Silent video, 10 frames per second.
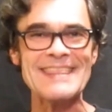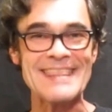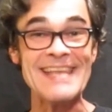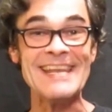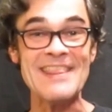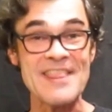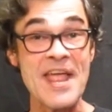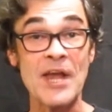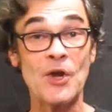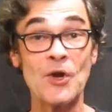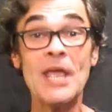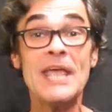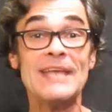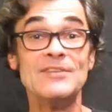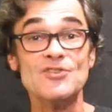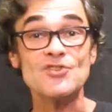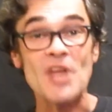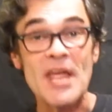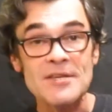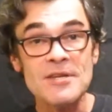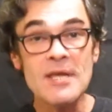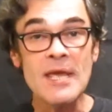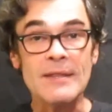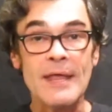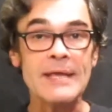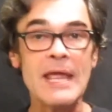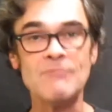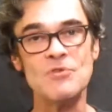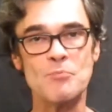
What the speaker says: then and there. Instead, they gave the